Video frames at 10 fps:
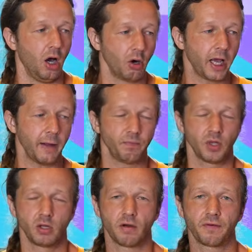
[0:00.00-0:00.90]
Okay,
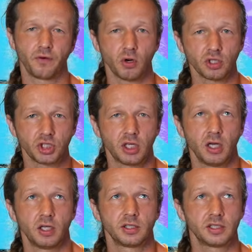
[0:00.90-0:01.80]
the first
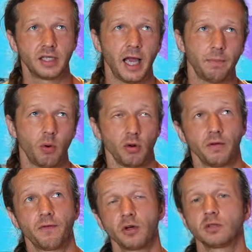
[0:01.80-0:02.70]
step or the
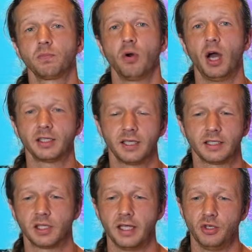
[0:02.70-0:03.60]
first
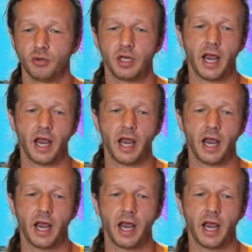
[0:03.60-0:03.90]
process that you can